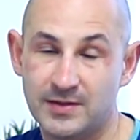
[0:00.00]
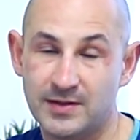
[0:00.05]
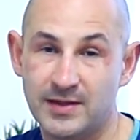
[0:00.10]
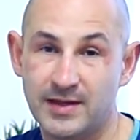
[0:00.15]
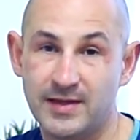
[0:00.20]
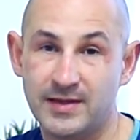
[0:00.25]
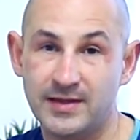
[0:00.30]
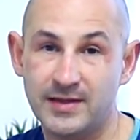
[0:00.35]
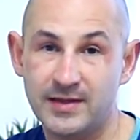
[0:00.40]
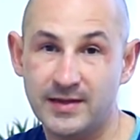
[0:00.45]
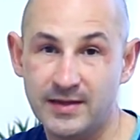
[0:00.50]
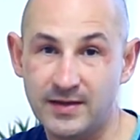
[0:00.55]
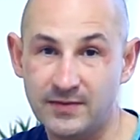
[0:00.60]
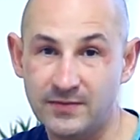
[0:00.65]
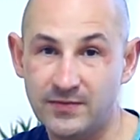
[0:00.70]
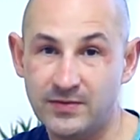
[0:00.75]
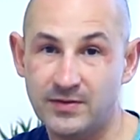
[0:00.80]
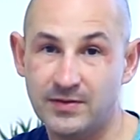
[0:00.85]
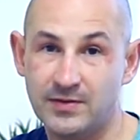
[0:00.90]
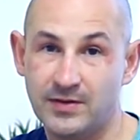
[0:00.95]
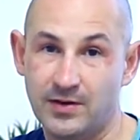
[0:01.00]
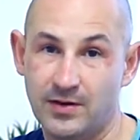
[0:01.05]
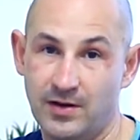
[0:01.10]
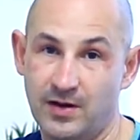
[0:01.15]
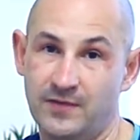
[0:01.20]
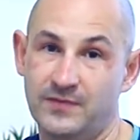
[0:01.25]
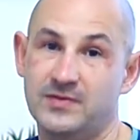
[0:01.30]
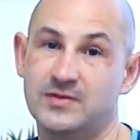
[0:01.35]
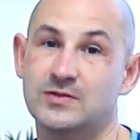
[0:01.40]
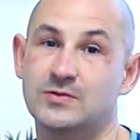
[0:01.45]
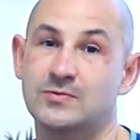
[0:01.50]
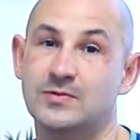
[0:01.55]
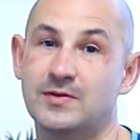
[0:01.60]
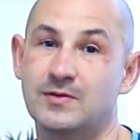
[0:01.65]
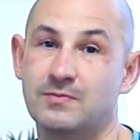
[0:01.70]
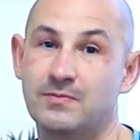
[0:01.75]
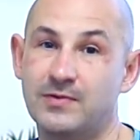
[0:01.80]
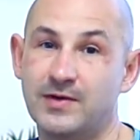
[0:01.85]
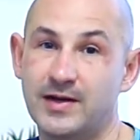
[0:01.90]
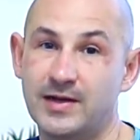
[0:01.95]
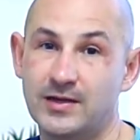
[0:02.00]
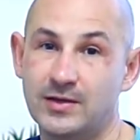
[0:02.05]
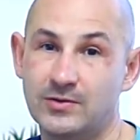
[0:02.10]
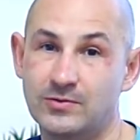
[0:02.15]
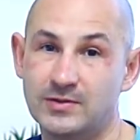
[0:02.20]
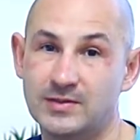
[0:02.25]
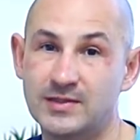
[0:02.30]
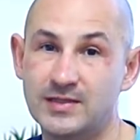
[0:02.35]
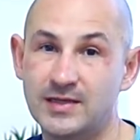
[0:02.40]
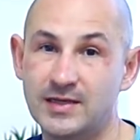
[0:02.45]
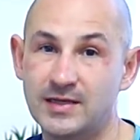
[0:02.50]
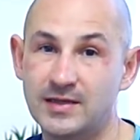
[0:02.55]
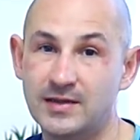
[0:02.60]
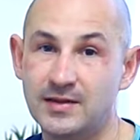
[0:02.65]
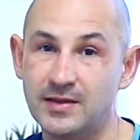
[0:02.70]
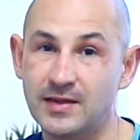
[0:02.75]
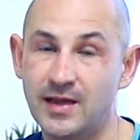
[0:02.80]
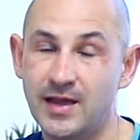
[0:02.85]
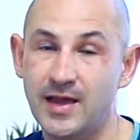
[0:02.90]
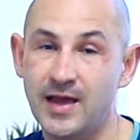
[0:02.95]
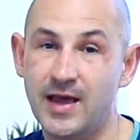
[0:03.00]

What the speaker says: they leave the office with brand new teeth,